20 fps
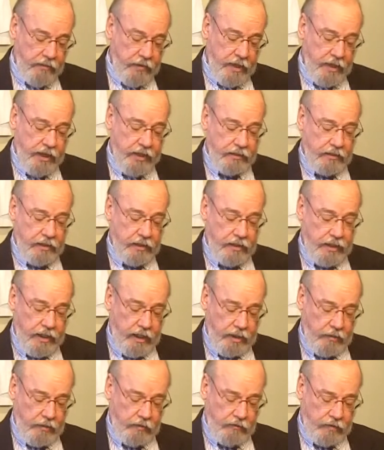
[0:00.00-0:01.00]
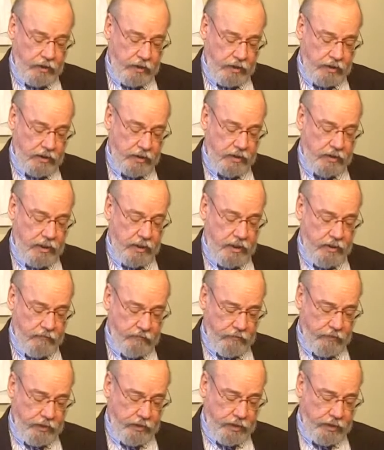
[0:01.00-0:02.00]
that at the name of Jesus,
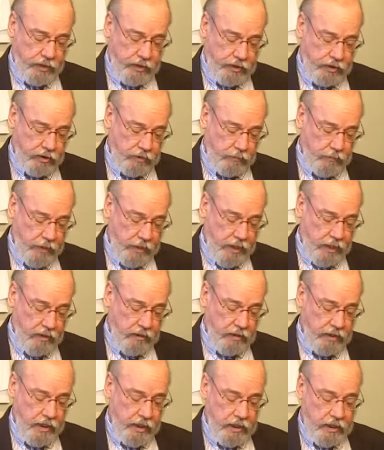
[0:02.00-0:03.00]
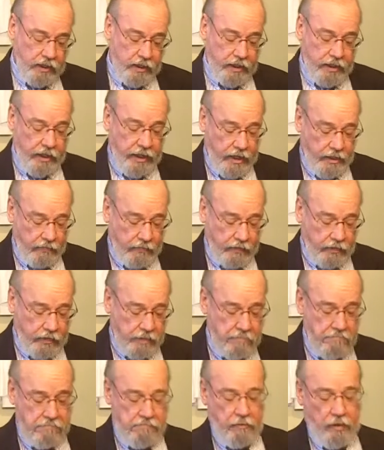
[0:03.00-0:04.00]
every knee should bow in
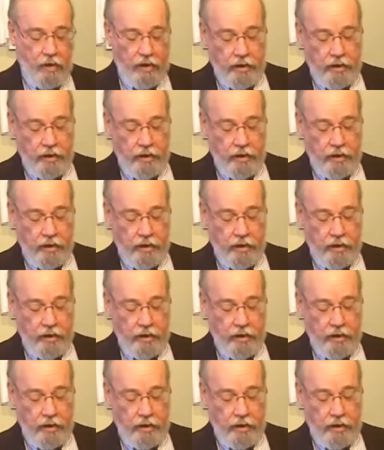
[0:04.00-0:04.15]
heaven,